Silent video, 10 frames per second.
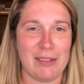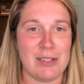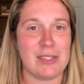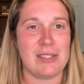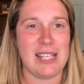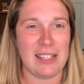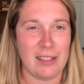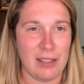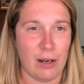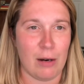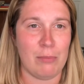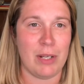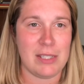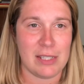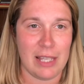There's technically arm
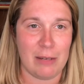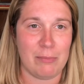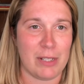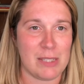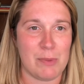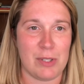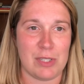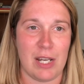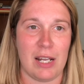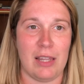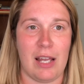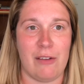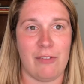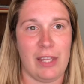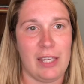buds and leg buds, but there's not a lot
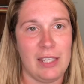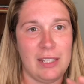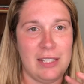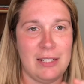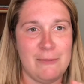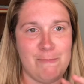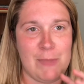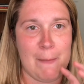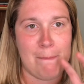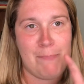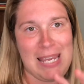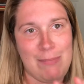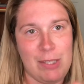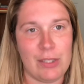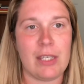of like
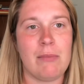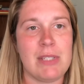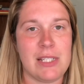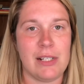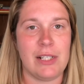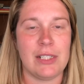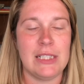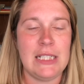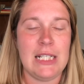baby looking material.